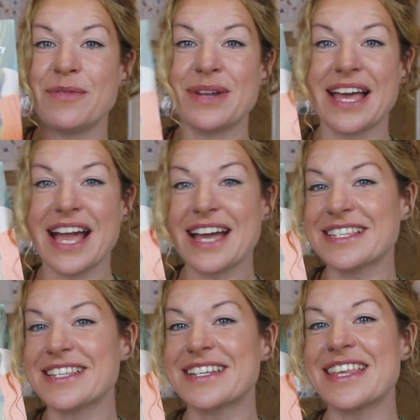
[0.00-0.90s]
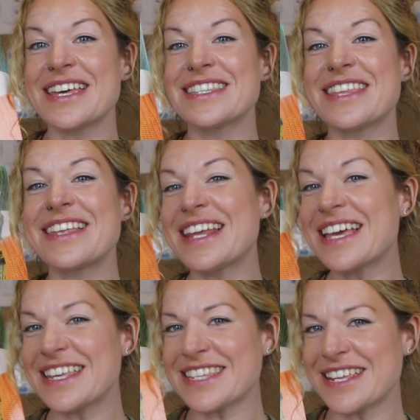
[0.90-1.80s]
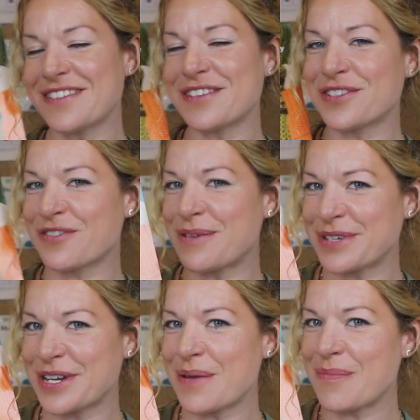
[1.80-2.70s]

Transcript: you would like access to this, then the link is in the description